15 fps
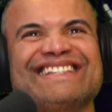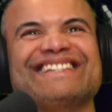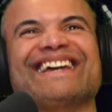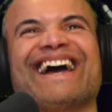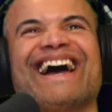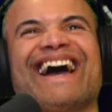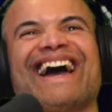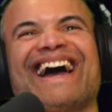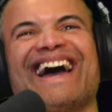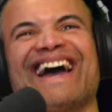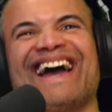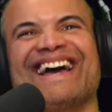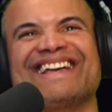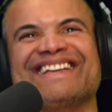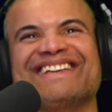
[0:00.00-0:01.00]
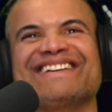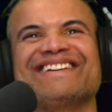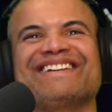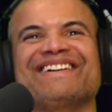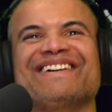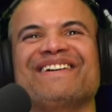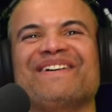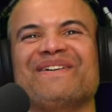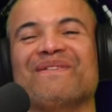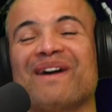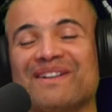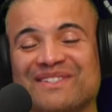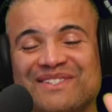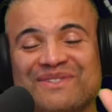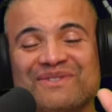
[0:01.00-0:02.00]
Yeah.
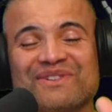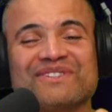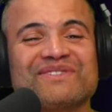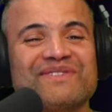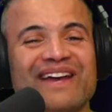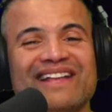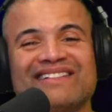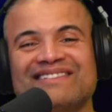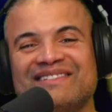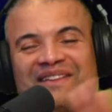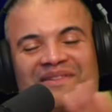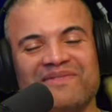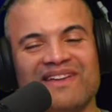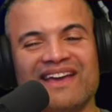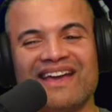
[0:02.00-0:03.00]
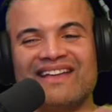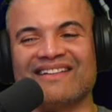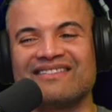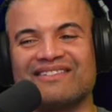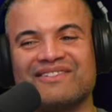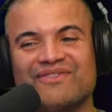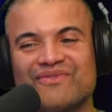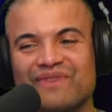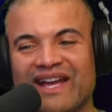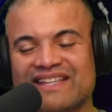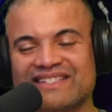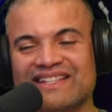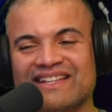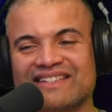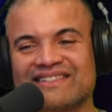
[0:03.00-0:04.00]
Wow, this too looks great. TVA
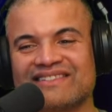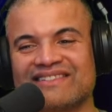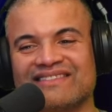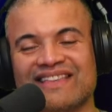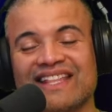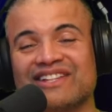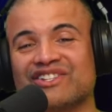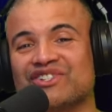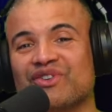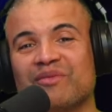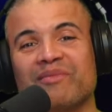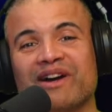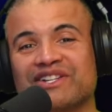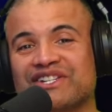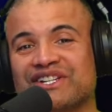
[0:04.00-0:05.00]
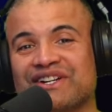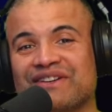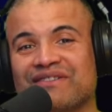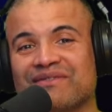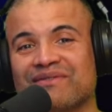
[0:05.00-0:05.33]
craziness. They didn't show much here,